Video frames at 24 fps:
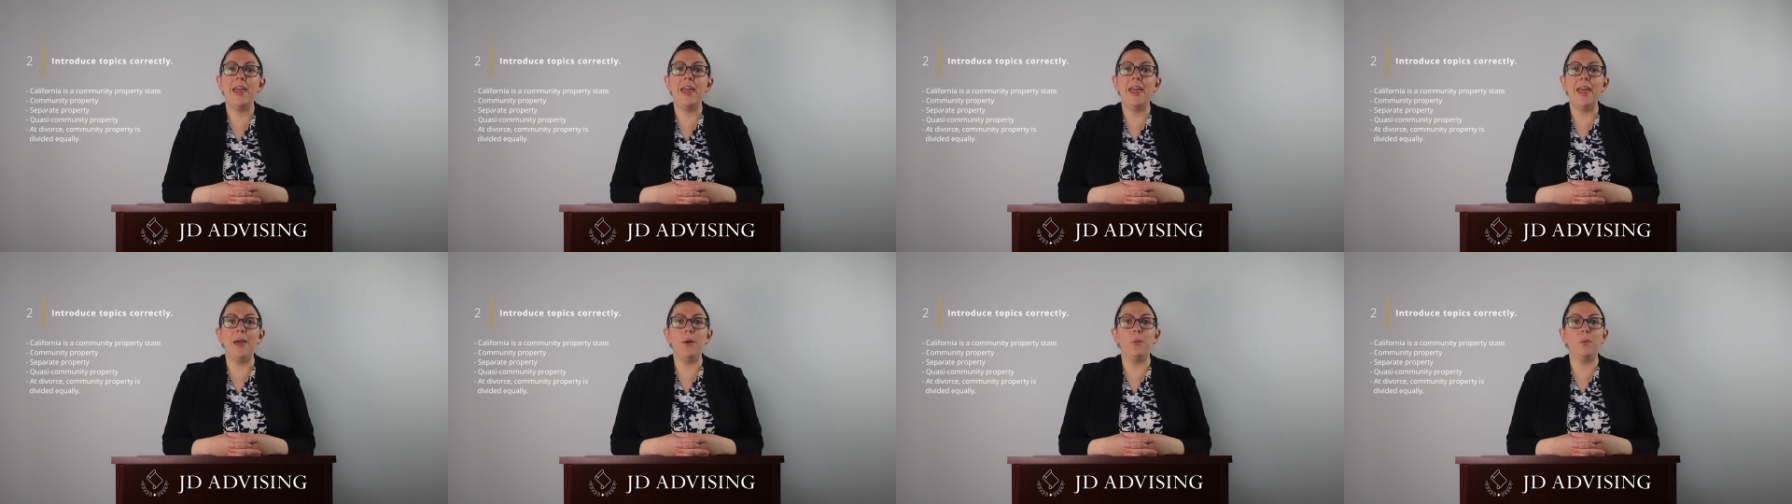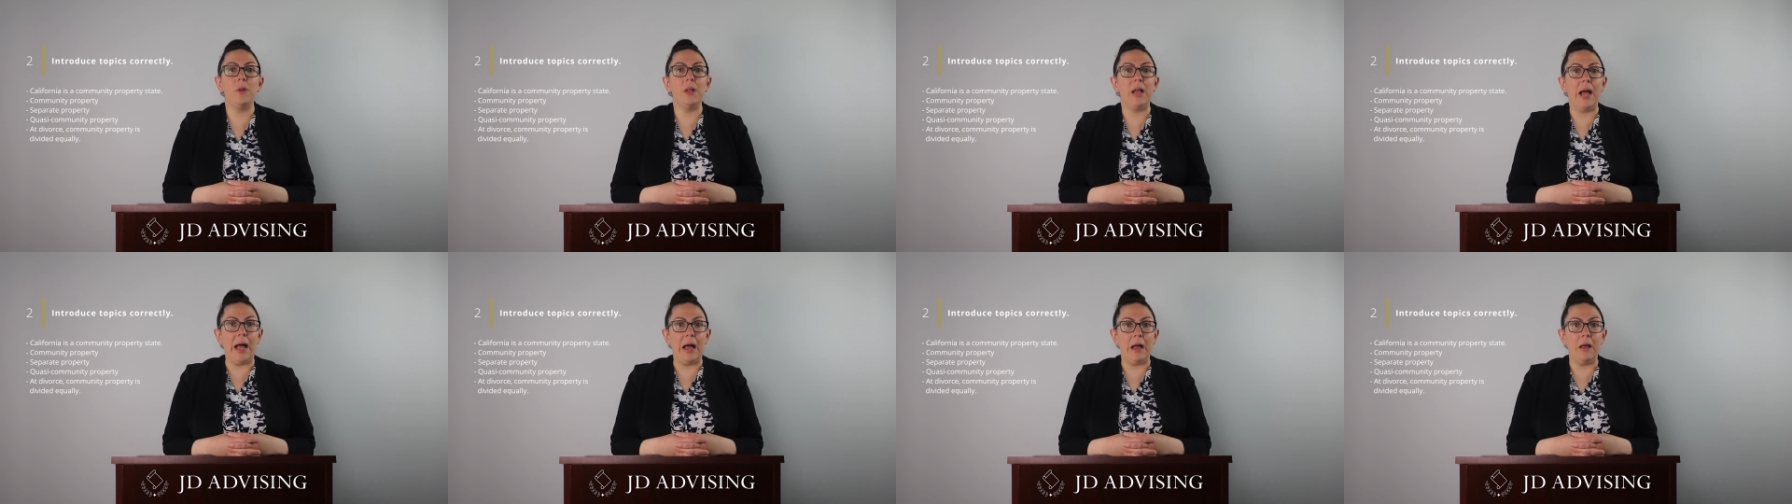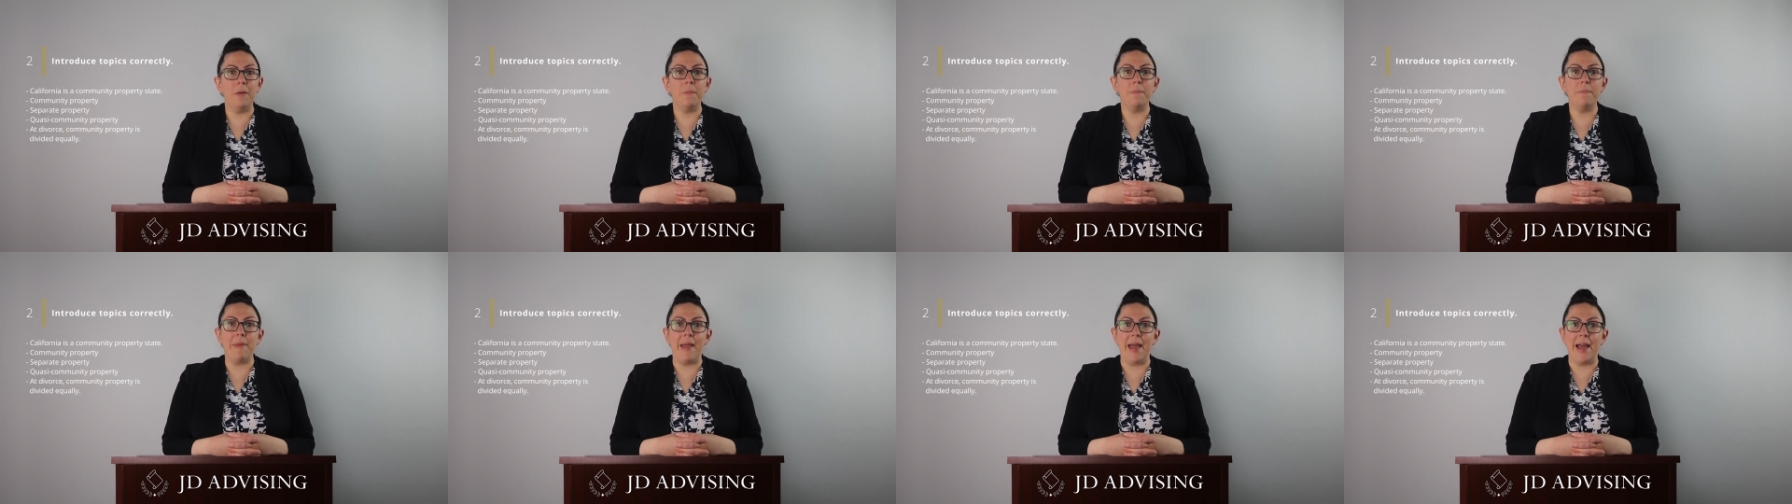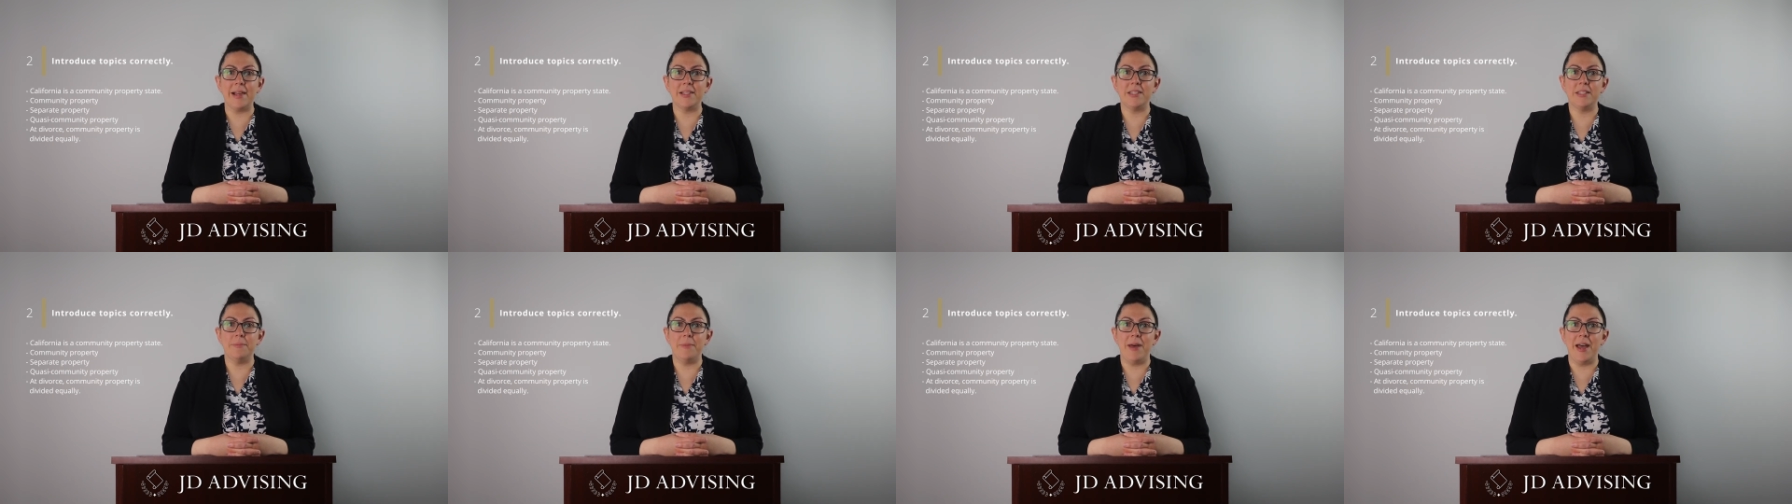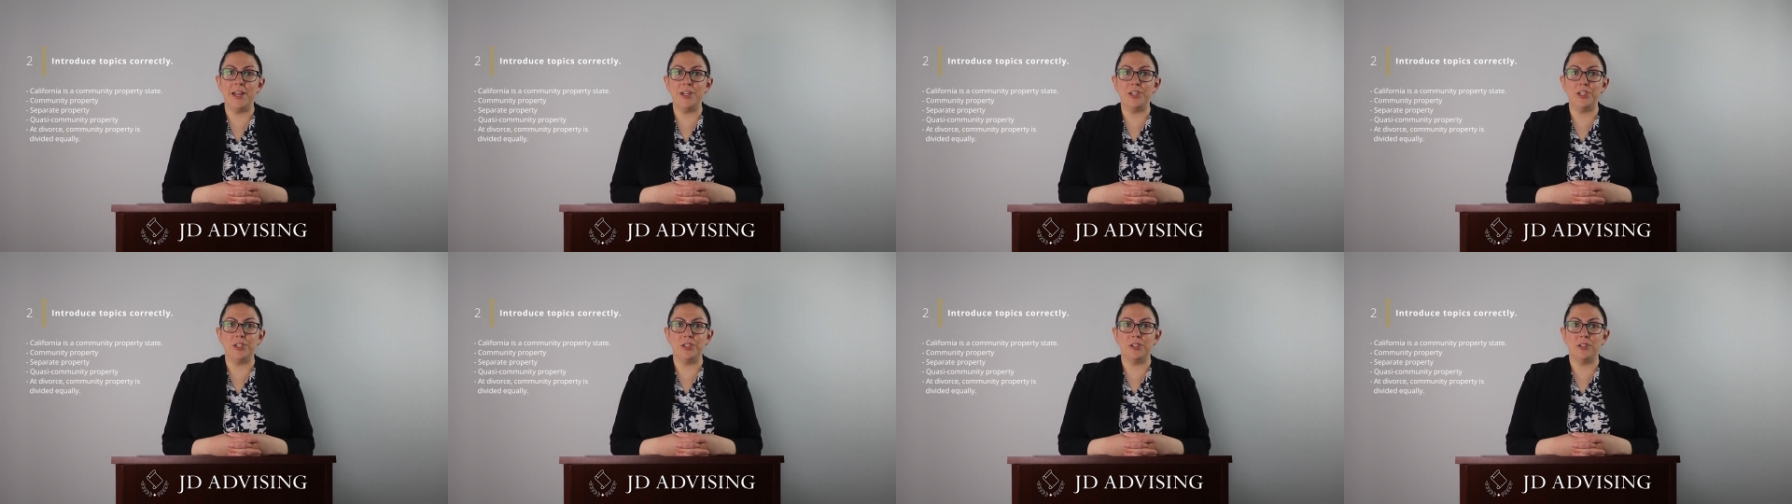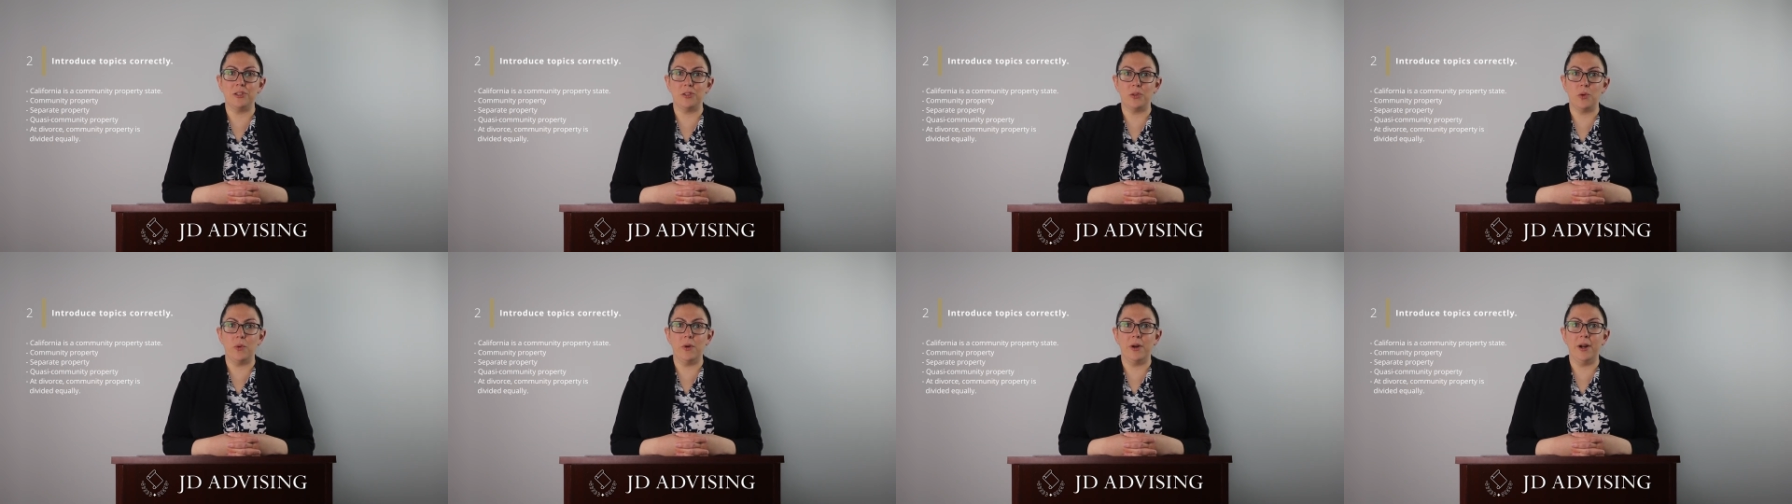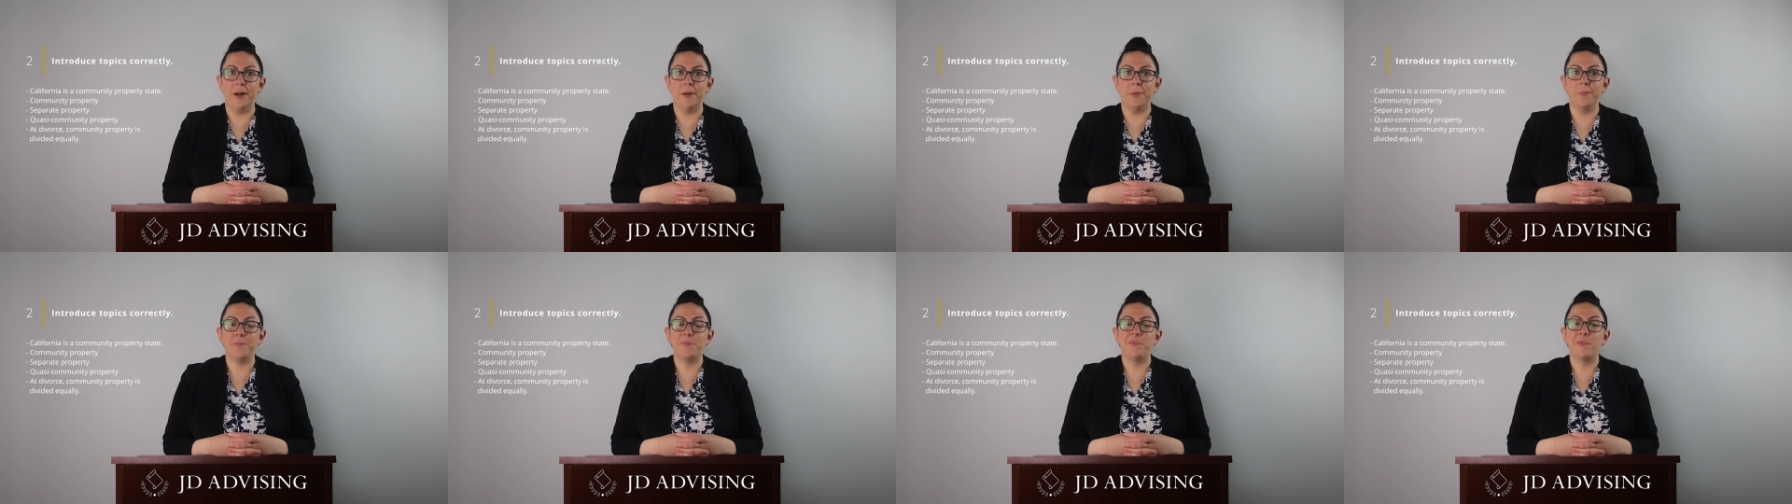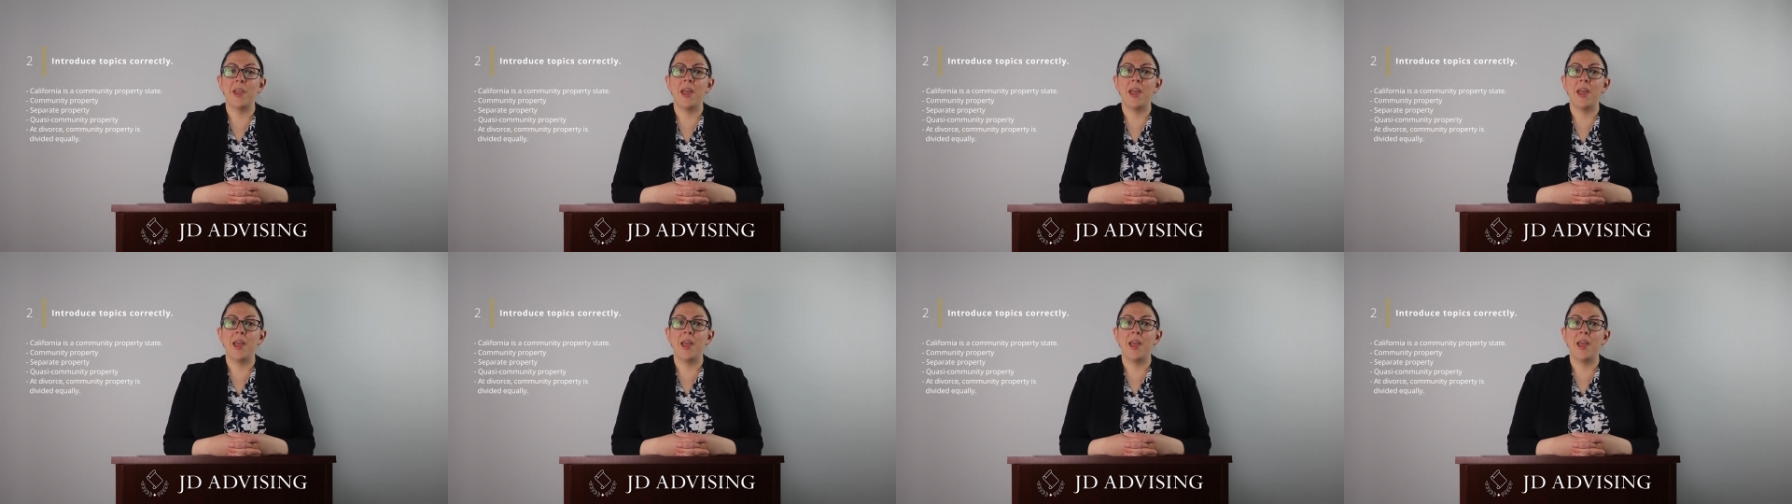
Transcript: it will help maximize your score.